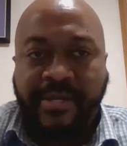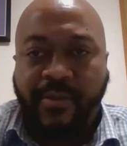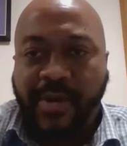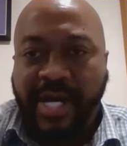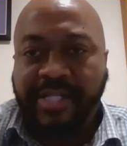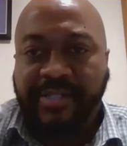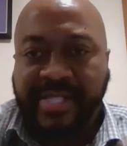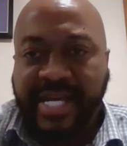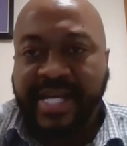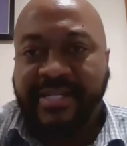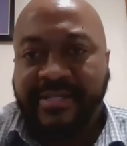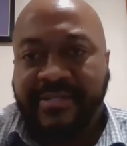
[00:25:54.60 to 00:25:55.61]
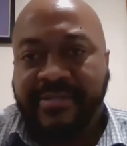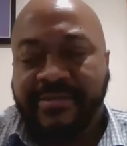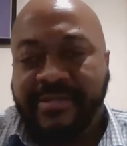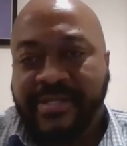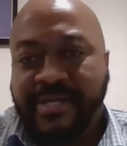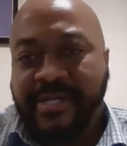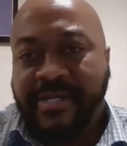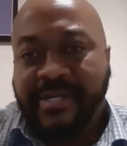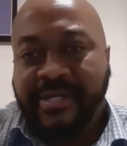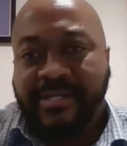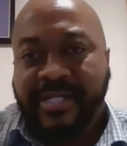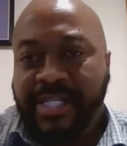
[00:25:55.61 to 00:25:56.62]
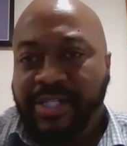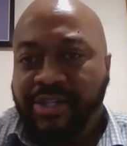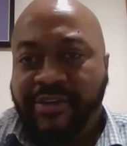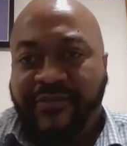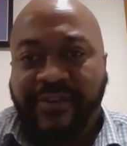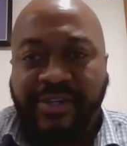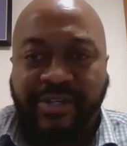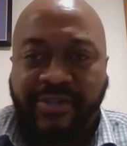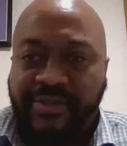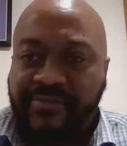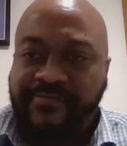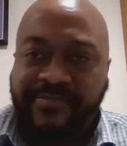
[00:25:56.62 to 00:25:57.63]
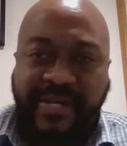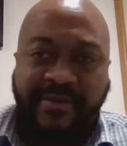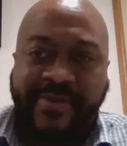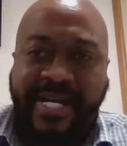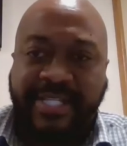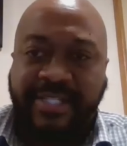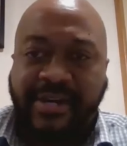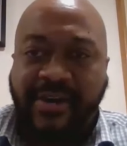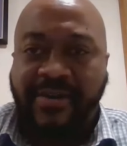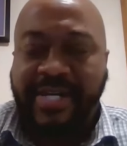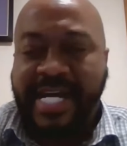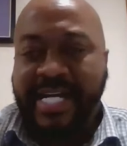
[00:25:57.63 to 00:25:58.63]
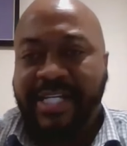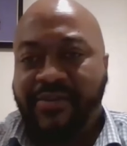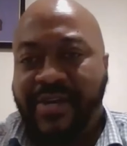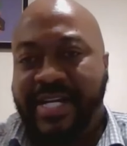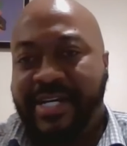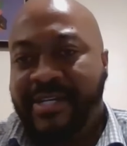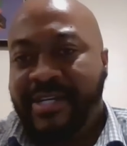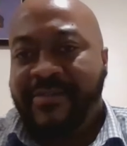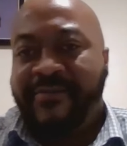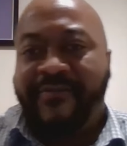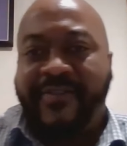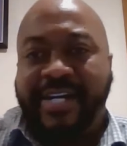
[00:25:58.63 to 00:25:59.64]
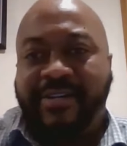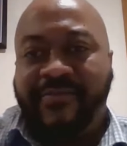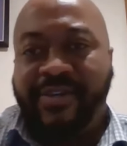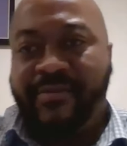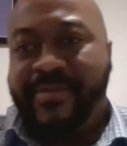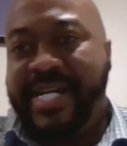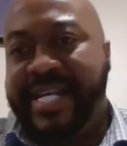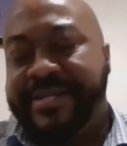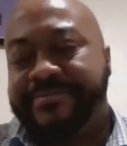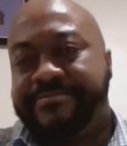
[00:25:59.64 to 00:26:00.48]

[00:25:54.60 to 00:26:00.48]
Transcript: Well, you did. You do your funeral, everybody's gone. Now they're trying to fight over your money.